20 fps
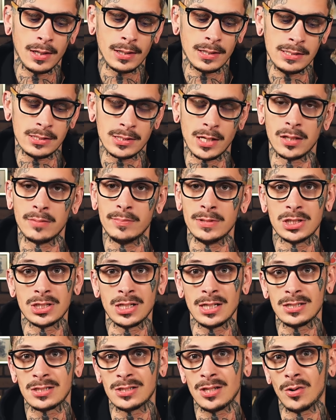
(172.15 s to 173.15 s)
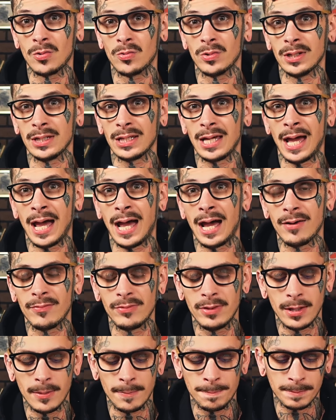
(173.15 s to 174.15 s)
These other machines don't really
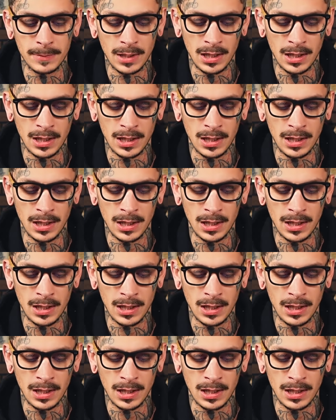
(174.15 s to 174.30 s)
have them.